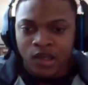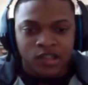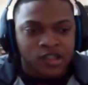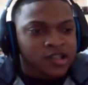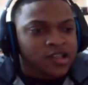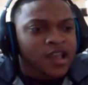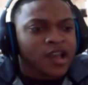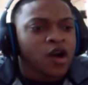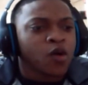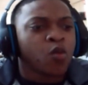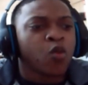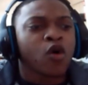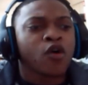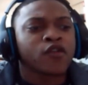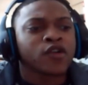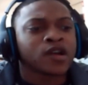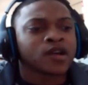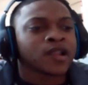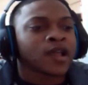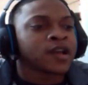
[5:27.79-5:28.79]
Just like a
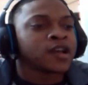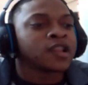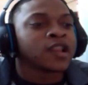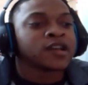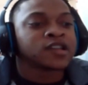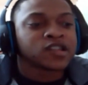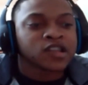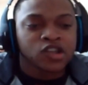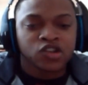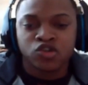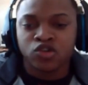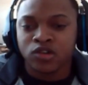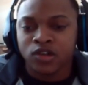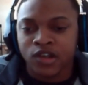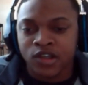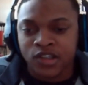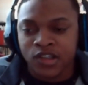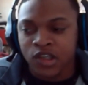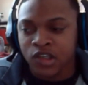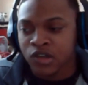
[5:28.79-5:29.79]
warrior, like, let's say
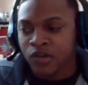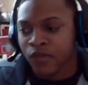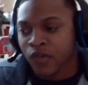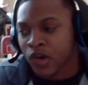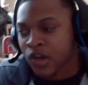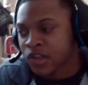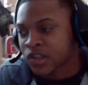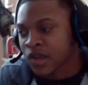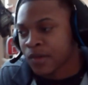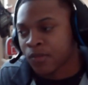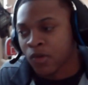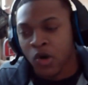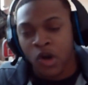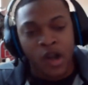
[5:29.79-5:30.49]
Julius Caesar, for example.